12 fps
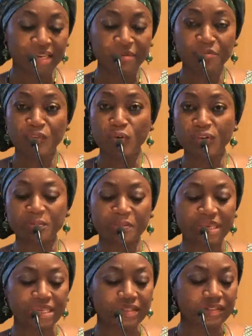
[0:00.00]
Madam
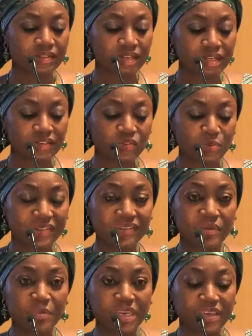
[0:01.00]
Rhoda Peace
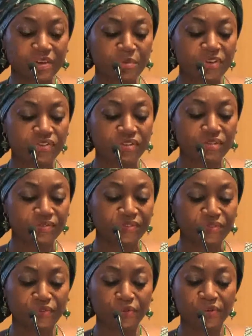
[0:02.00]
Tumisimi,
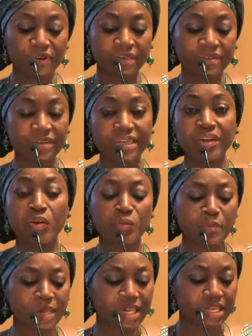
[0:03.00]
Commissioner for Rural
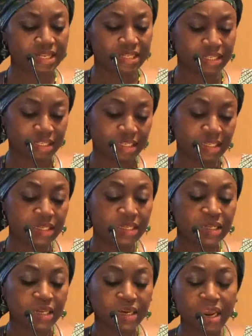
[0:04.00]
Economy
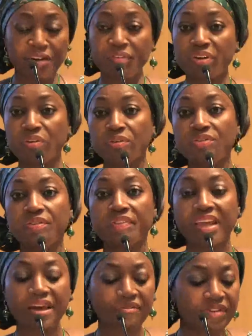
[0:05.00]
and
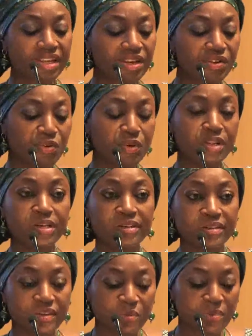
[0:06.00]
Agriculture of the African
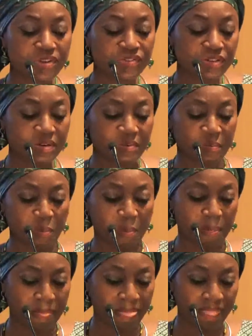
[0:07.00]
Union Commission,